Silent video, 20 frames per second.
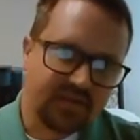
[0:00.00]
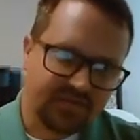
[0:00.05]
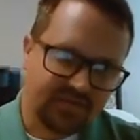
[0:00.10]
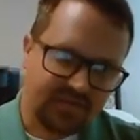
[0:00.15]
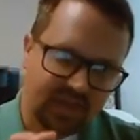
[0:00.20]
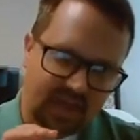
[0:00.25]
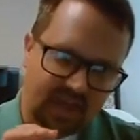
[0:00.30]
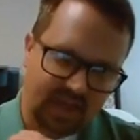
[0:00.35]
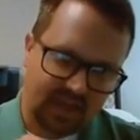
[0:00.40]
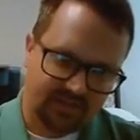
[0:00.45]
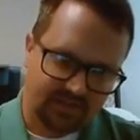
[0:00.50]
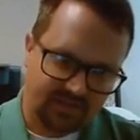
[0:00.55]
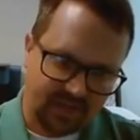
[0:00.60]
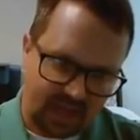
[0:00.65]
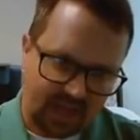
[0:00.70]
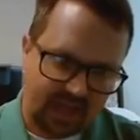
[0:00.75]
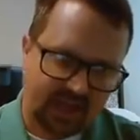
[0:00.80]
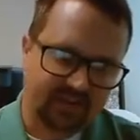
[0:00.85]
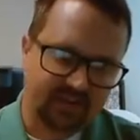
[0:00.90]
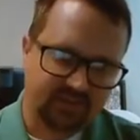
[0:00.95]

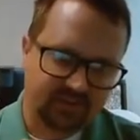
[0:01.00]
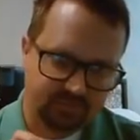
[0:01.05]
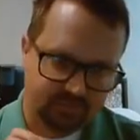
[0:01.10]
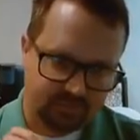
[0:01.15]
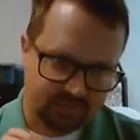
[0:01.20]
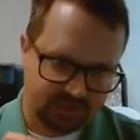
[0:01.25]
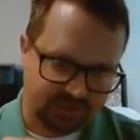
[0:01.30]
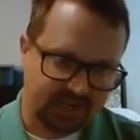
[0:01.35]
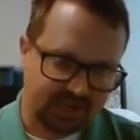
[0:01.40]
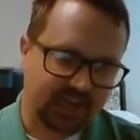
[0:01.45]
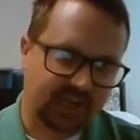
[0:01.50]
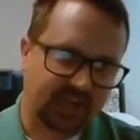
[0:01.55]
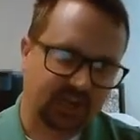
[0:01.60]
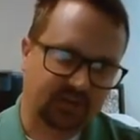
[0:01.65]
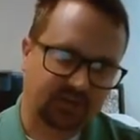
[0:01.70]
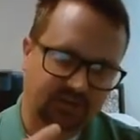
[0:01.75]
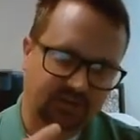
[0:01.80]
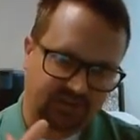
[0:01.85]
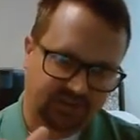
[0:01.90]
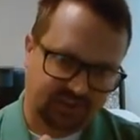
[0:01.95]
That
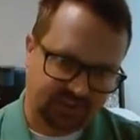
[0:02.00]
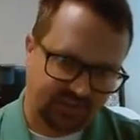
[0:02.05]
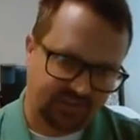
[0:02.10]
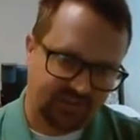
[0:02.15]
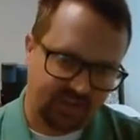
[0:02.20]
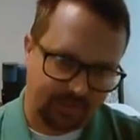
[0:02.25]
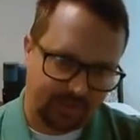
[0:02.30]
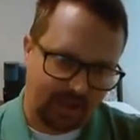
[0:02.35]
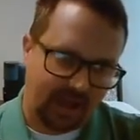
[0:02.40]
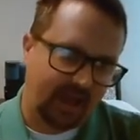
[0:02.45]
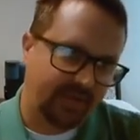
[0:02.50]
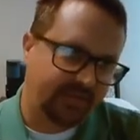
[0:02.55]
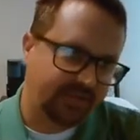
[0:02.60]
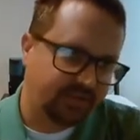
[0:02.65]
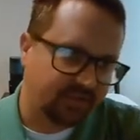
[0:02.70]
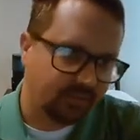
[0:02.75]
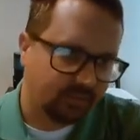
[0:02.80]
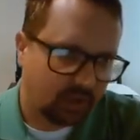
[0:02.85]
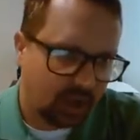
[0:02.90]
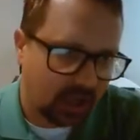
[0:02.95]
particular specific
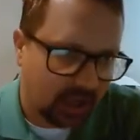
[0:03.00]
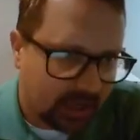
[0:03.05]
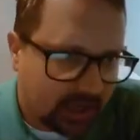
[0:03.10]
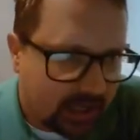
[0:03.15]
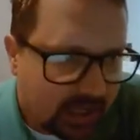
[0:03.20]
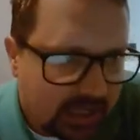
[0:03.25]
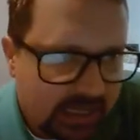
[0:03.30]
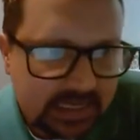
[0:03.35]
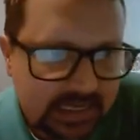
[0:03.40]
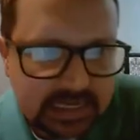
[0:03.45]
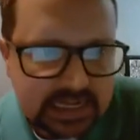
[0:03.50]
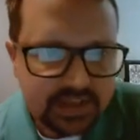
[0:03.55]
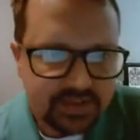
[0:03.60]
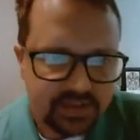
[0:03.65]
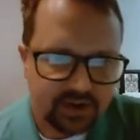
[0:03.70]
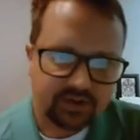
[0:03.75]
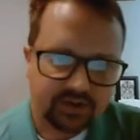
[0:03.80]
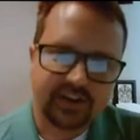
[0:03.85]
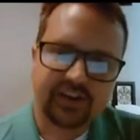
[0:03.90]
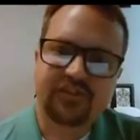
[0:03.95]
pathogen. Okay.
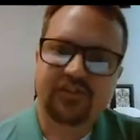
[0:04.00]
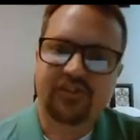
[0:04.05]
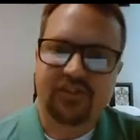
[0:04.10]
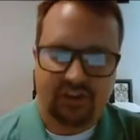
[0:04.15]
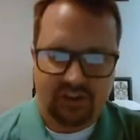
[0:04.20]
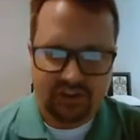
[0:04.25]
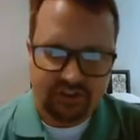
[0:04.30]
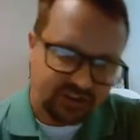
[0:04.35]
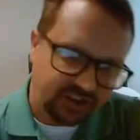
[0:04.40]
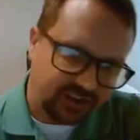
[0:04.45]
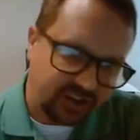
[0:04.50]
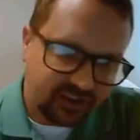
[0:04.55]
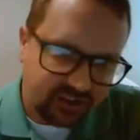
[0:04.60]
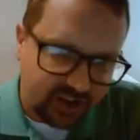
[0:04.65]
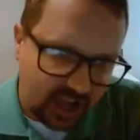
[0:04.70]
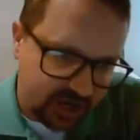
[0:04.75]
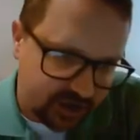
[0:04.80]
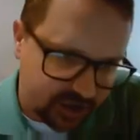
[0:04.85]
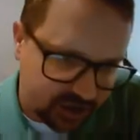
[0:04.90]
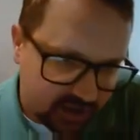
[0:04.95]
There is
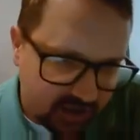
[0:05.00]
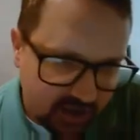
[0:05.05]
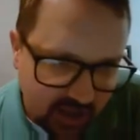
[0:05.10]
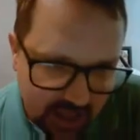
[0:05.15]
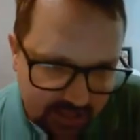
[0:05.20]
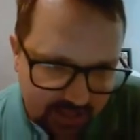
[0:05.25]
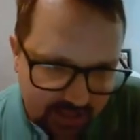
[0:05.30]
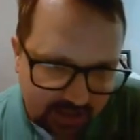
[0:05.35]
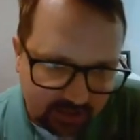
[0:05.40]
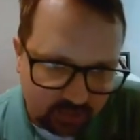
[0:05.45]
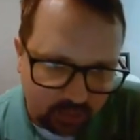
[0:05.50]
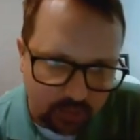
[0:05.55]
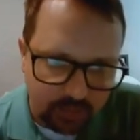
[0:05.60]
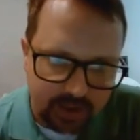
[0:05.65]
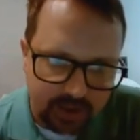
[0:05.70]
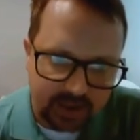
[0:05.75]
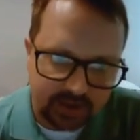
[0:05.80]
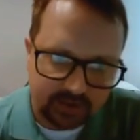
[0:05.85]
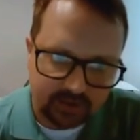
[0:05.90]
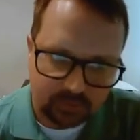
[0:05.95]
sensitization, and that's when
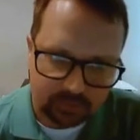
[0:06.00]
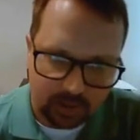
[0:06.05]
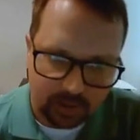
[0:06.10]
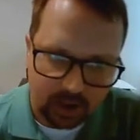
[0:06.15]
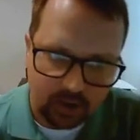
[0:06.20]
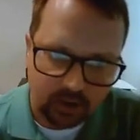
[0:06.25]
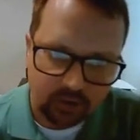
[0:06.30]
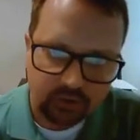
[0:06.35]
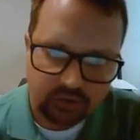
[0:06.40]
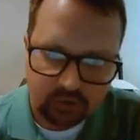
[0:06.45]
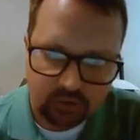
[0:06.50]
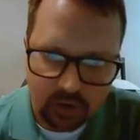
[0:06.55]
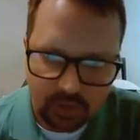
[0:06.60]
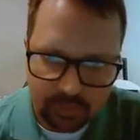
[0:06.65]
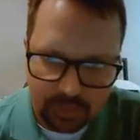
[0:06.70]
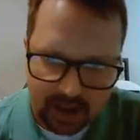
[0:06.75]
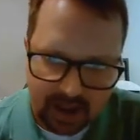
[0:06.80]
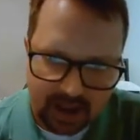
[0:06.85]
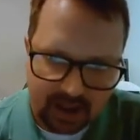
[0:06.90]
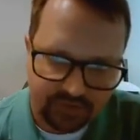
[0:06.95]
we expose to
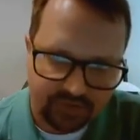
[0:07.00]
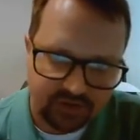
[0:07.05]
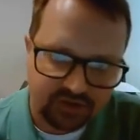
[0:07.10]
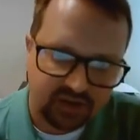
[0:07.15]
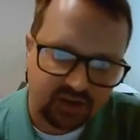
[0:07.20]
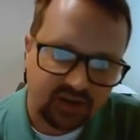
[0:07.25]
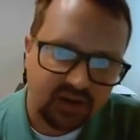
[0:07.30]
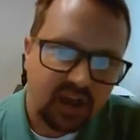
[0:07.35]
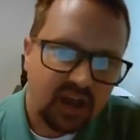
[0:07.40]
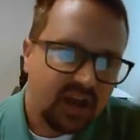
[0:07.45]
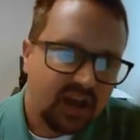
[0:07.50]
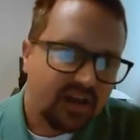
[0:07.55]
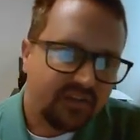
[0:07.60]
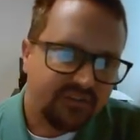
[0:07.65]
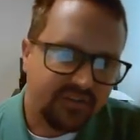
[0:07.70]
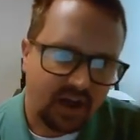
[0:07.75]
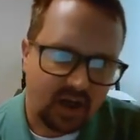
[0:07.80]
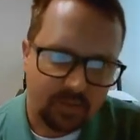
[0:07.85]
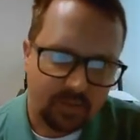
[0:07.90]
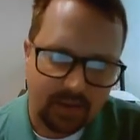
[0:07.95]
a pathogen
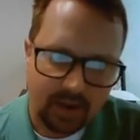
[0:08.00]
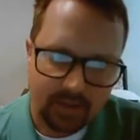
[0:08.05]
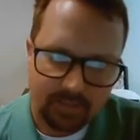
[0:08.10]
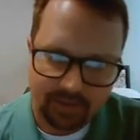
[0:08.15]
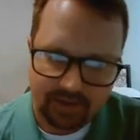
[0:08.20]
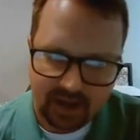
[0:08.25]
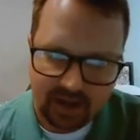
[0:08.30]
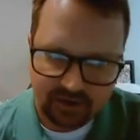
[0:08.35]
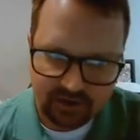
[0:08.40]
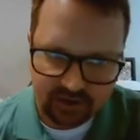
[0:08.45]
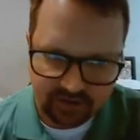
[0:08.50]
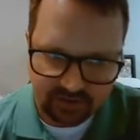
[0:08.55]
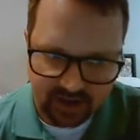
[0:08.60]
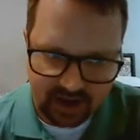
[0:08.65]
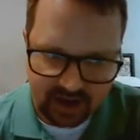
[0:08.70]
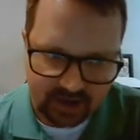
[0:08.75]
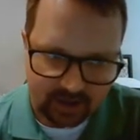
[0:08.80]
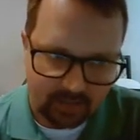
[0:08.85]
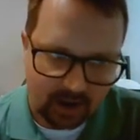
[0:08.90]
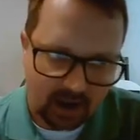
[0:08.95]
followed by production of
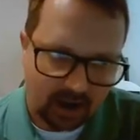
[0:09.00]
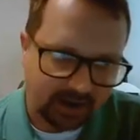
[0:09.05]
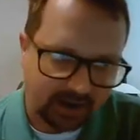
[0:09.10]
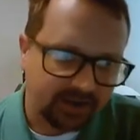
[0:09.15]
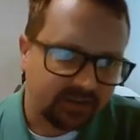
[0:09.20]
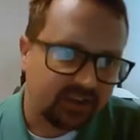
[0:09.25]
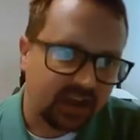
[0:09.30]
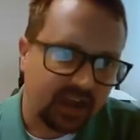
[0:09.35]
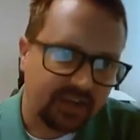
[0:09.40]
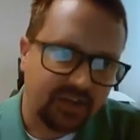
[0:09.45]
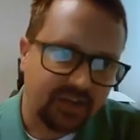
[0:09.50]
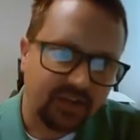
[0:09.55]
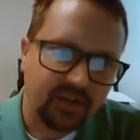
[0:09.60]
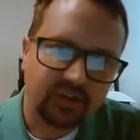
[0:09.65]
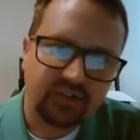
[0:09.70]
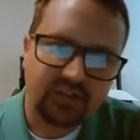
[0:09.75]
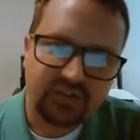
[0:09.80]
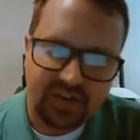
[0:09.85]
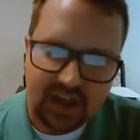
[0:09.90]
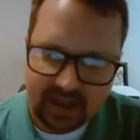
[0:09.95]
antibodies, and
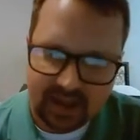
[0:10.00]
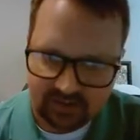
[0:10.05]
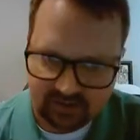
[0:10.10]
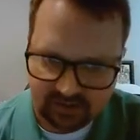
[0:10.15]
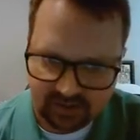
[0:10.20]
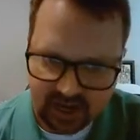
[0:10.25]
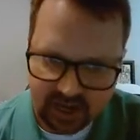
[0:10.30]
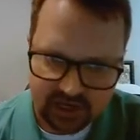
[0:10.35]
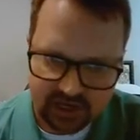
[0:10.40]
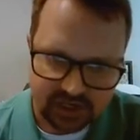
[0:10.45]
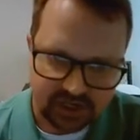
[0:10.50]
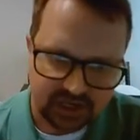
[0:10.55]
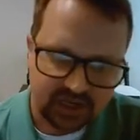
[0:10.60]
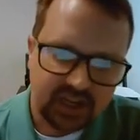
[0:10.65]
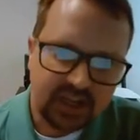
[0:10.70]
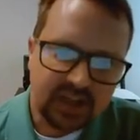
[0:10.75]
there's vaccination.